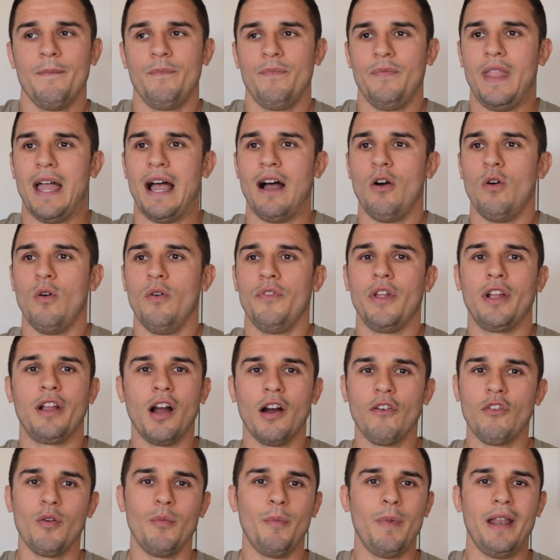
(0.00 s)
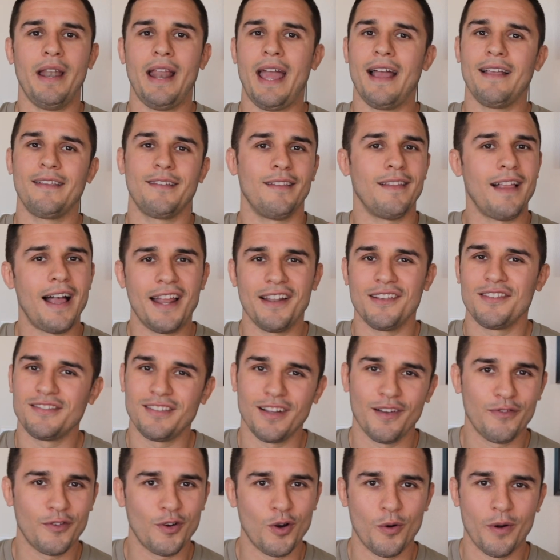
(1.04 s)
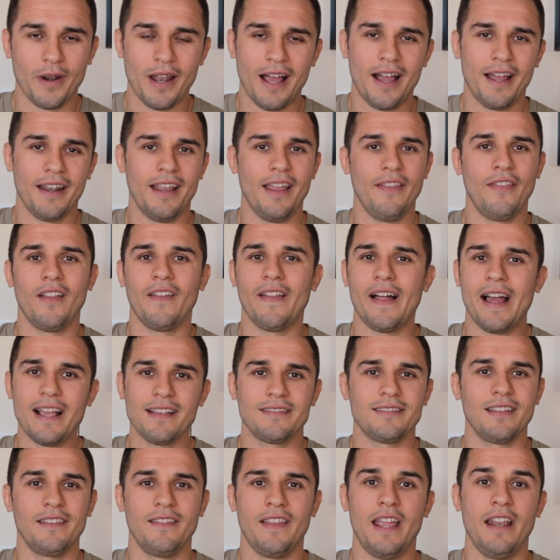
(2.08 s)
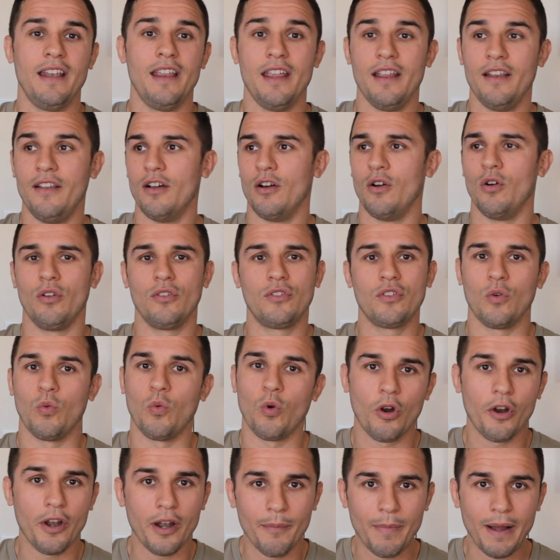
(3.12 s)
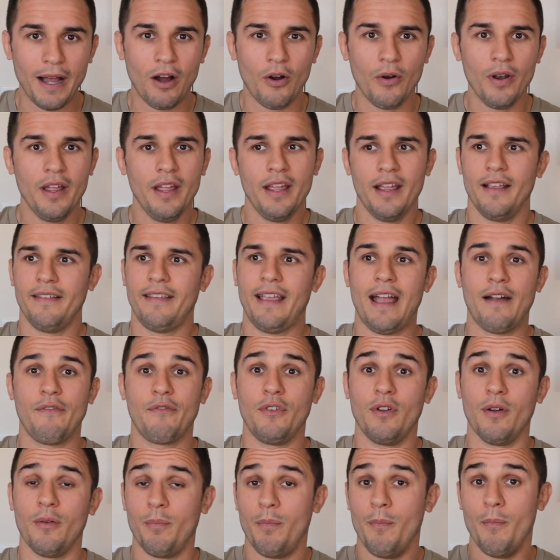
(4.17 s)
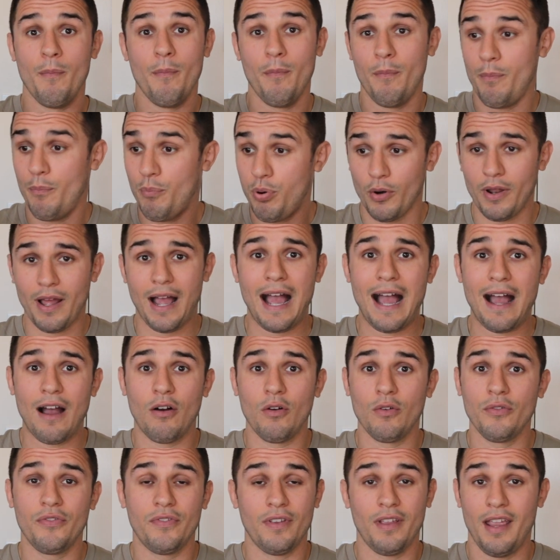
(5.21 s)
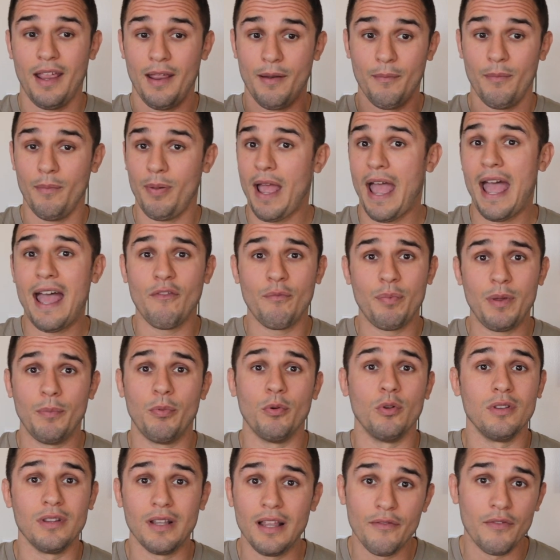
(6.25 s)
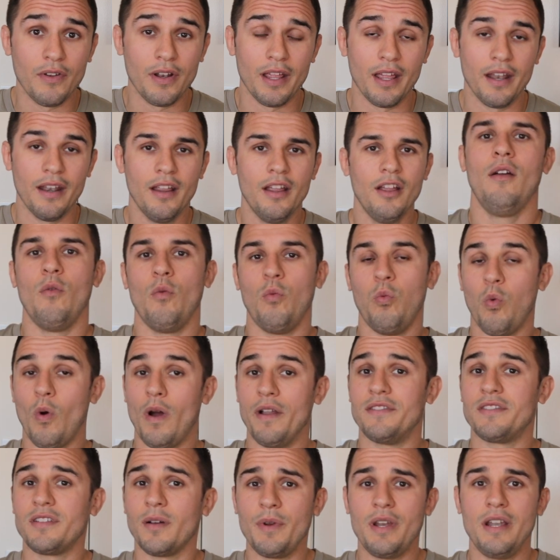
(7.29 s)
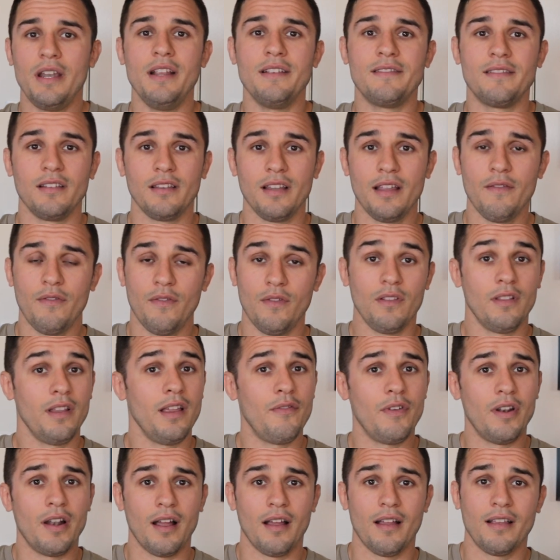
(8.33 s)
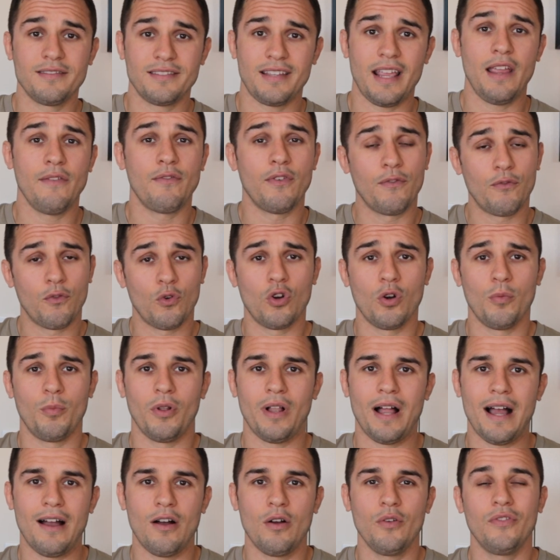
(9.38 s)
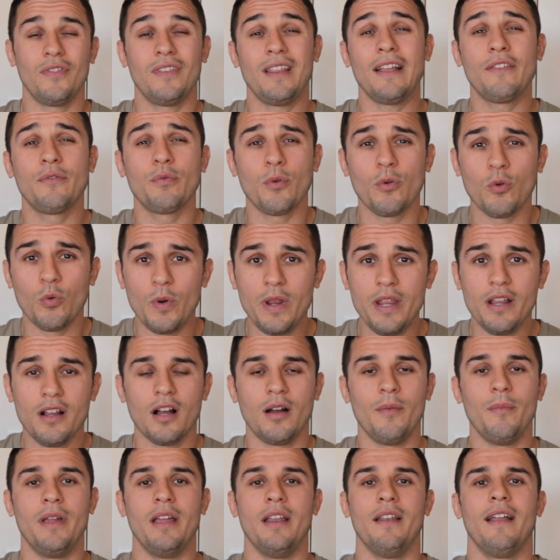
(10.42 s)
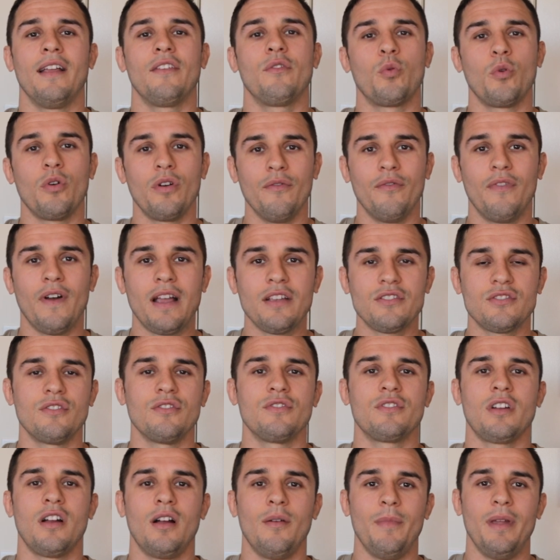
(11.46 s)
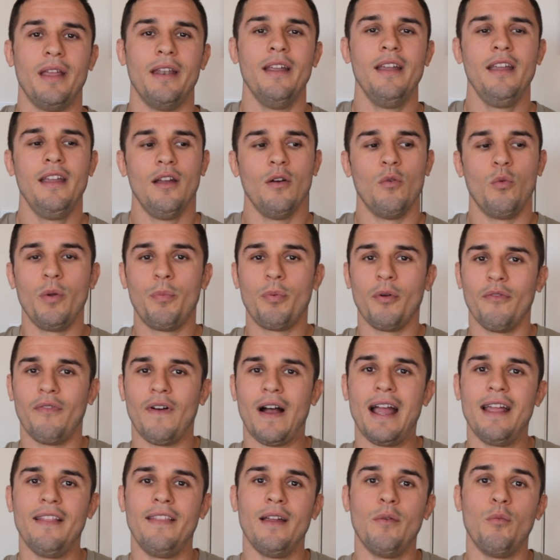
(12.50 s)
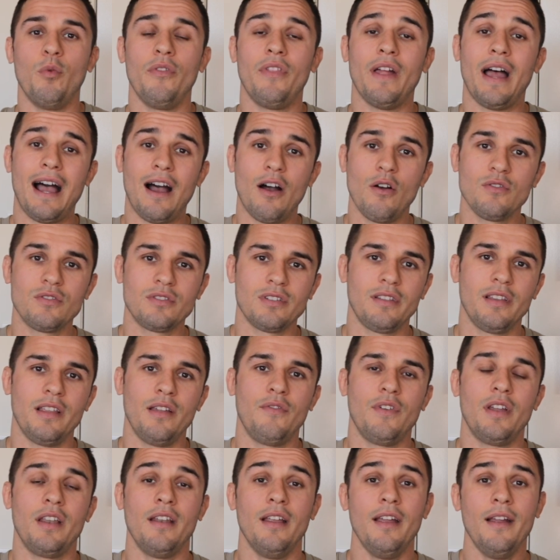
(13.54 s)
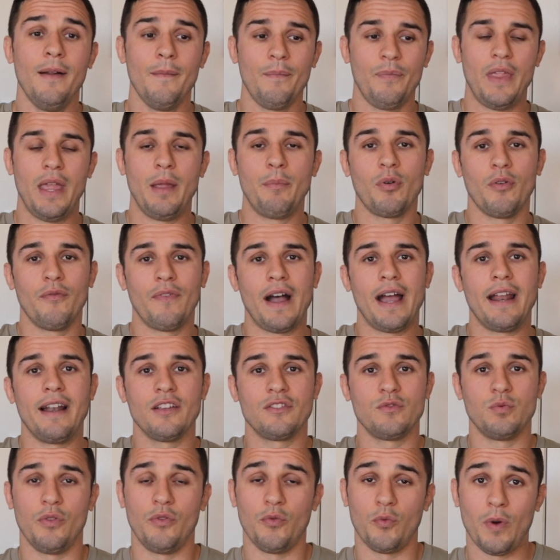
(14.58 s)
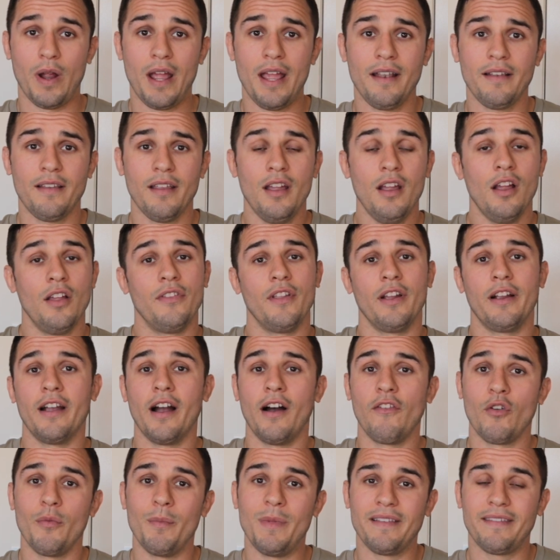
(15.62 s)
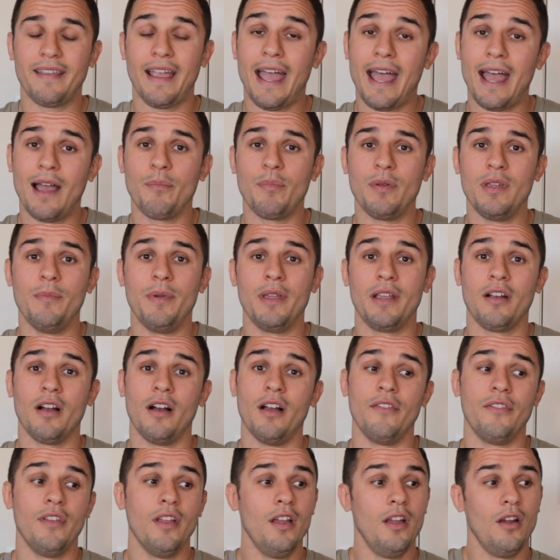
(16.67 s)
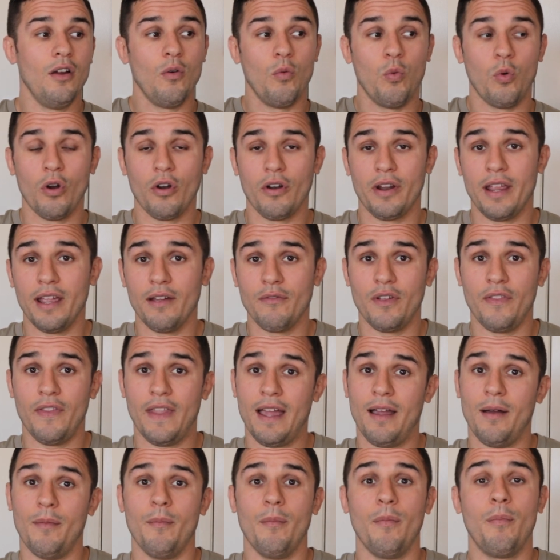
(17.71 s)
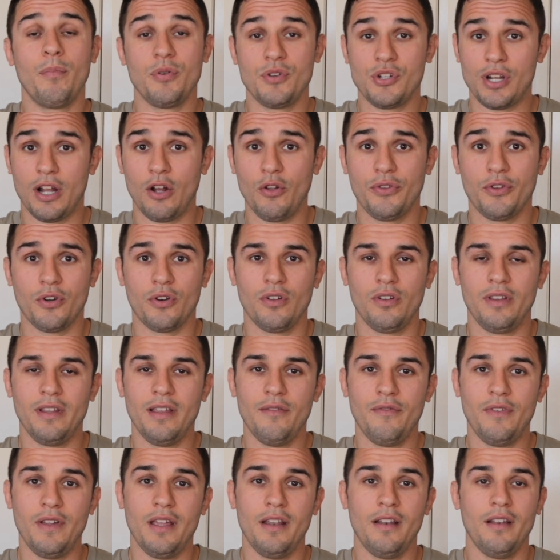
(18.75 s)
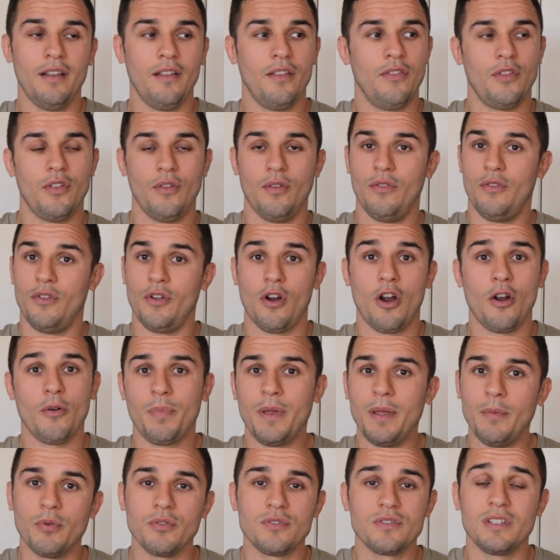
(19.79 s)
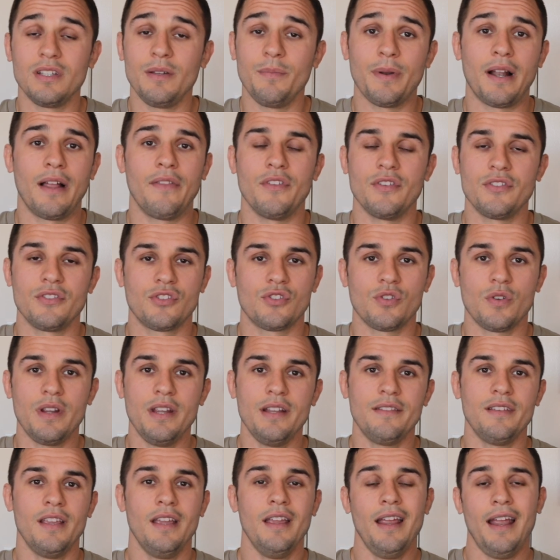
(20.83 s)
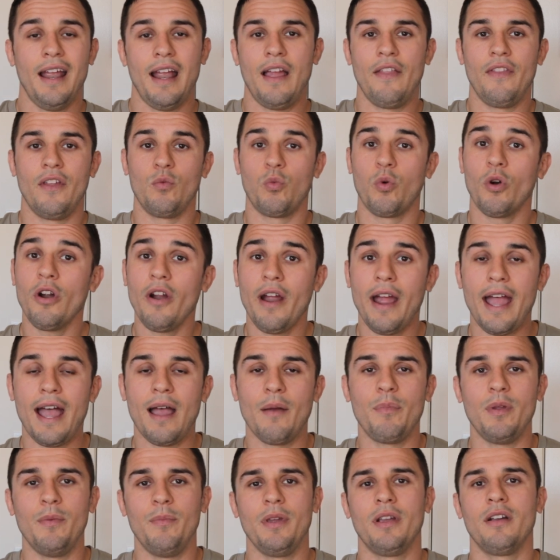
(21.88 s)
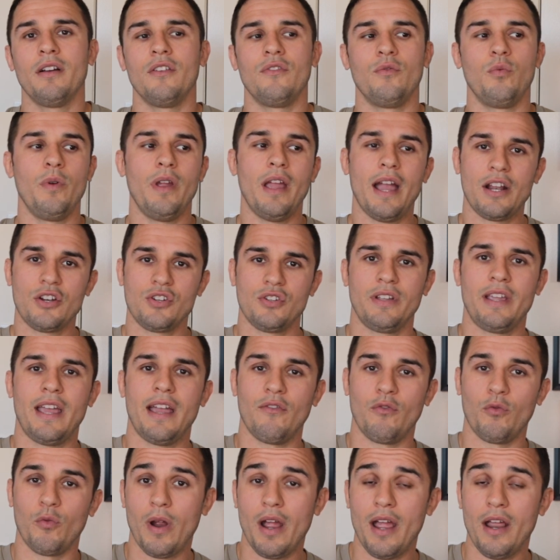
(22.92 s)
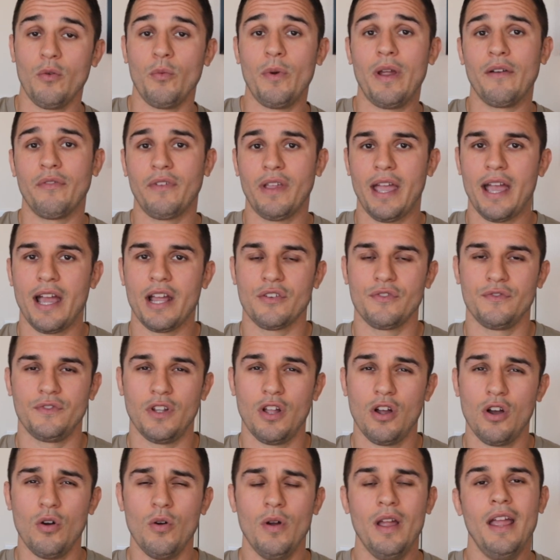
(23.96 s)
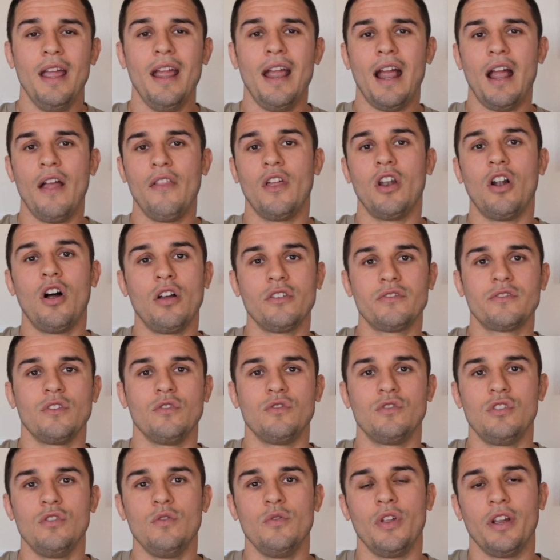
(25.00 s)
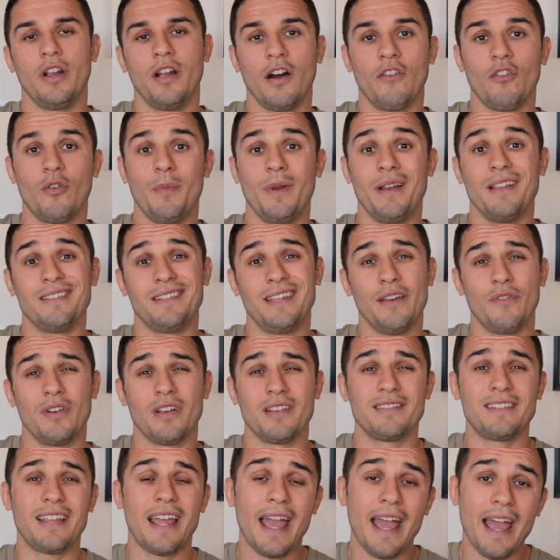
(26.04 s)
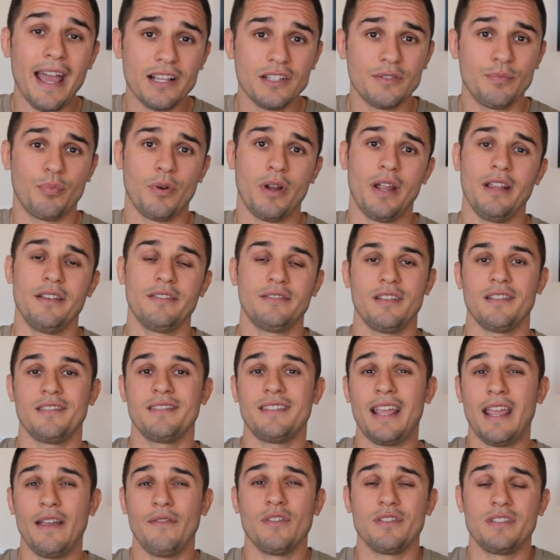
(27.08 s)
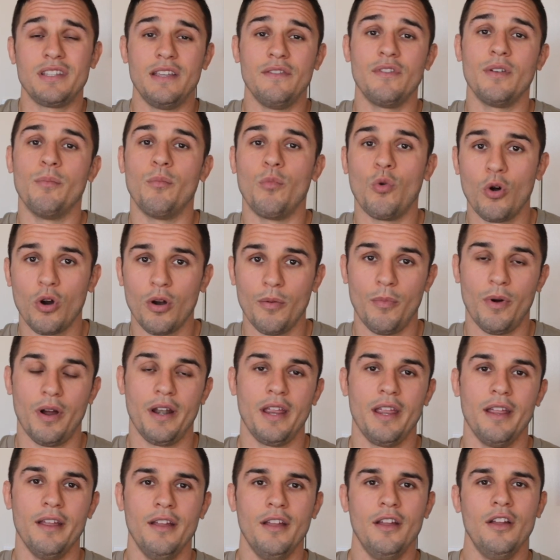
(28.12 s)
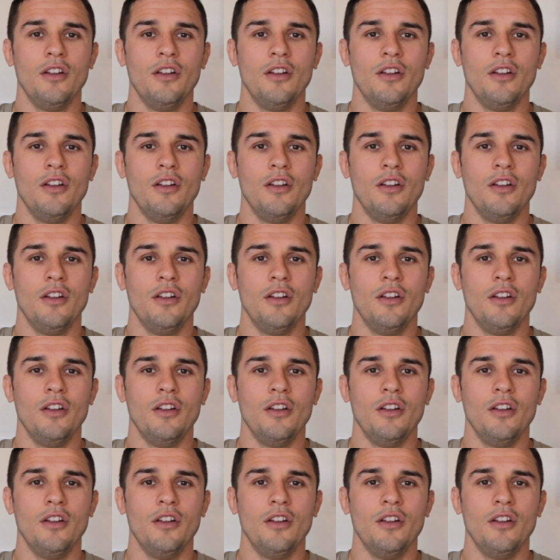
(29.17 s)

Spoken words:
Now, the government has a lot of stuff going on, and the last thing they need to worry about is having to put a house and have people live in it. When somebody needs to live in a safe, affordable house, that's where we come in. That's where investors come in. We provide them with a house to live in. They provide us with rent. The government's happy because we're giving them shelter to live in. There aren't people sleeping on the streets. And then we're happy because we actually have rent, we have cash flow. And then also, too, the government is giving us tax breaks to save us even more money.